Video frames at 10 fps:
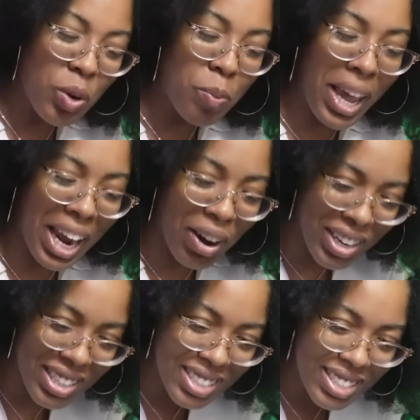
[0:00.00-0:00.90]
Your
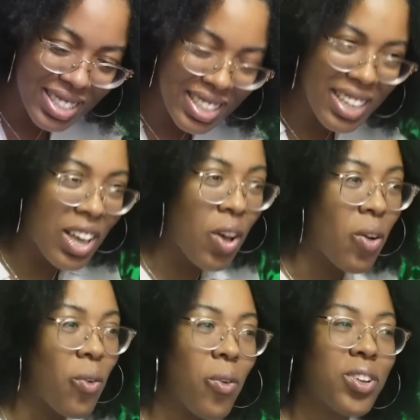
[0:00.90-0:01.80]
parents.
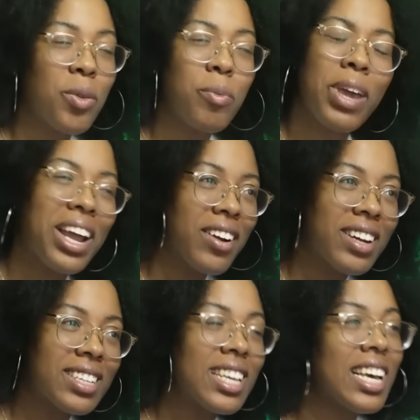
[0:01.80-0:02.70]
Your
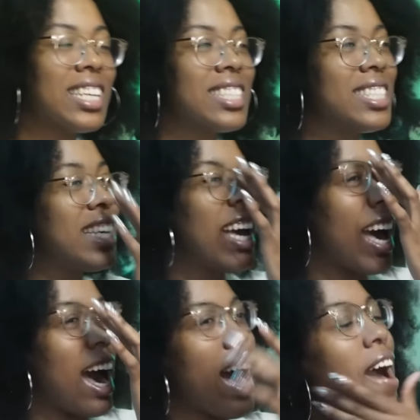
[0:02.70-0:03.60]
parents. See,
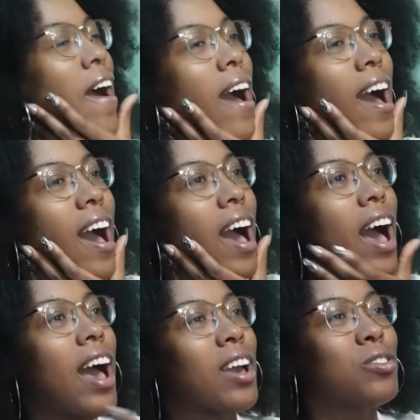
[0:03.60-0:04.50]

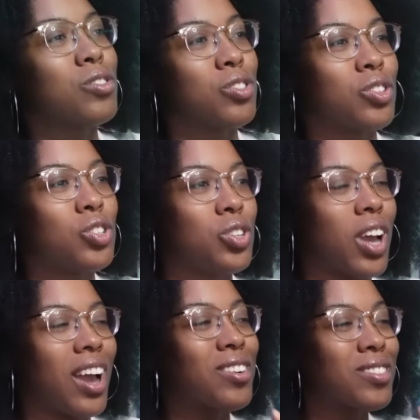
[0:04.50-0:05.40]
I understood.
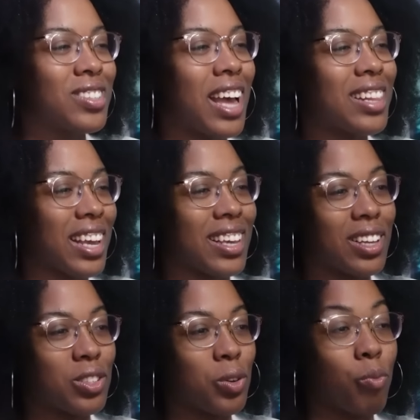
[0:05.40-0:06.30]
I understand that
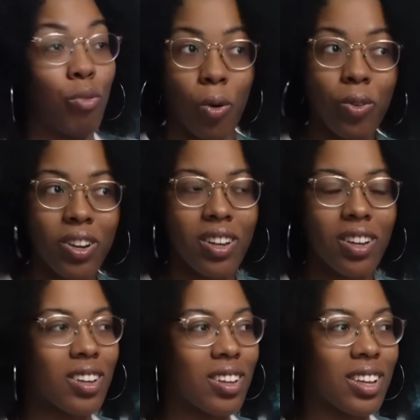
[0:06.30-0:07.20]
Geto broke
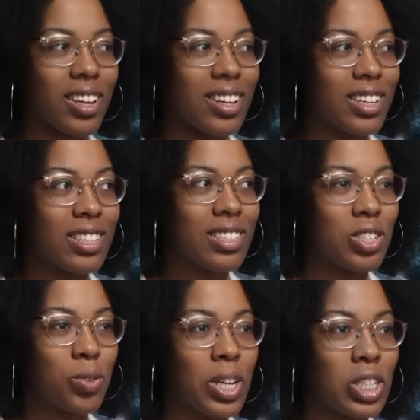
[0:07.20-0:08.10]
in this
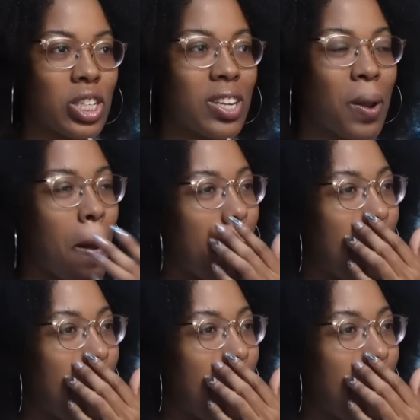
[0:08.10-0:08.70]
situation,